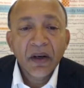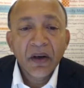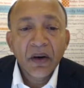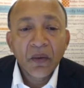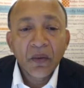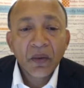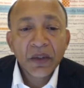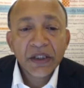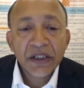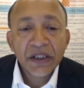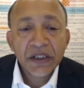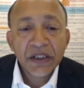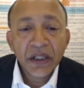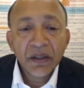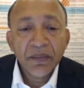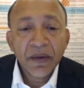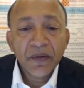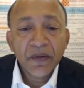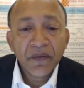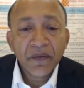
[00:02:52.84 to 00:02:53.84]
would still
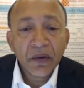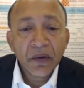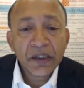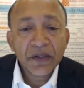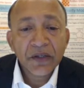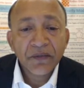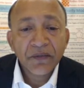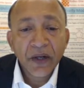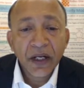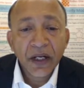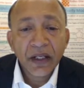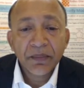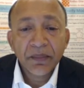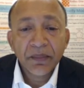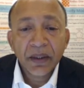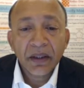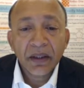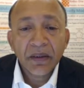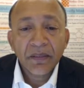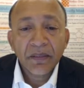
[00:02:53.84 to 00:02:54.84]
be
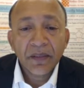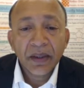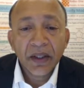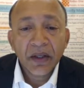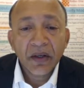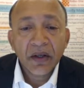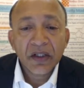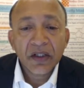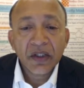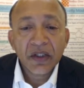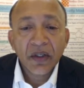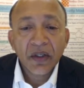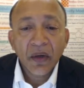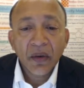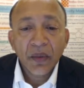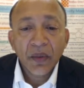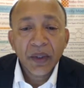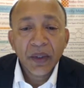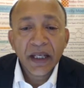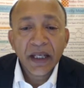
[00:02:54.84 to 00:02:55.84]
falsifiable because
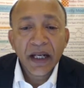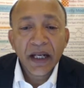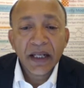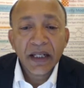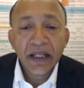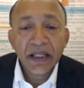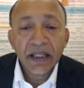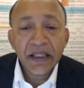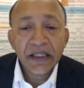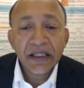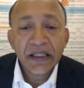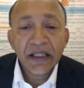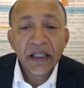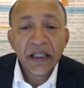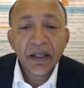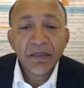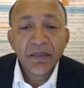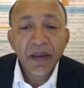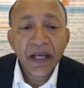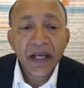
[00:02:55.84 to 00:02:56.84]
we can at least
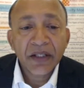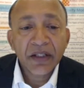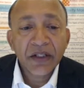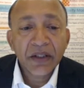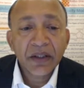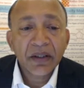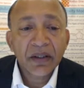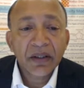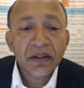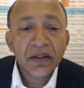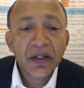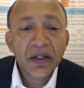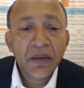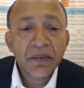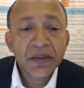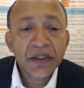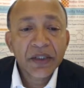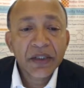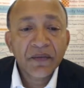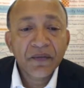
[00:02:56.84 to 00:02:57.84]
imagine the
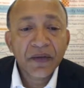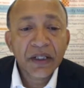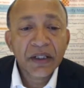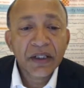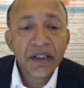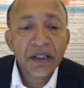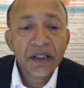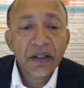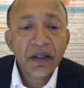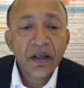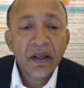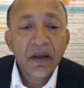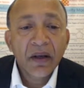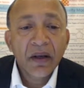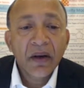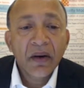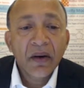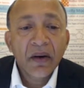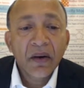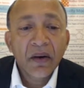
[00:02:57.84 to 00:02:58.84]
observation
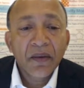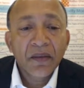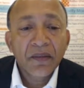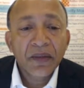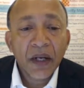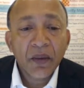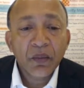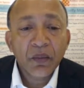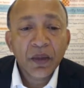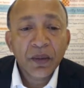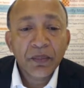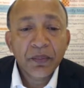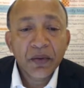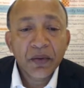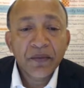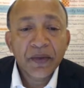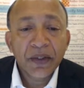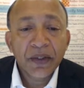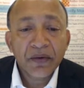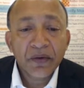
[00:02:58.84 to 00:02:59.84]
that would
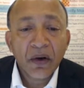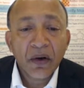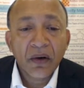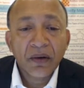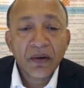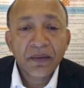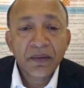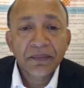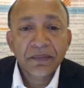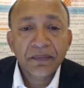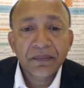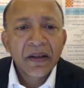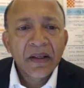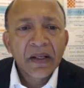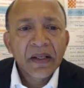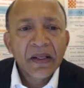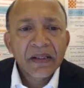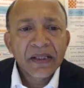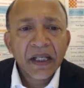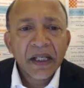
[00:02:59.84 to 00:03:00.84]
prove it wrong.
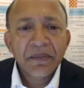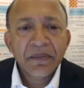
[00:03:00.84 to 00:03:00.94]
Some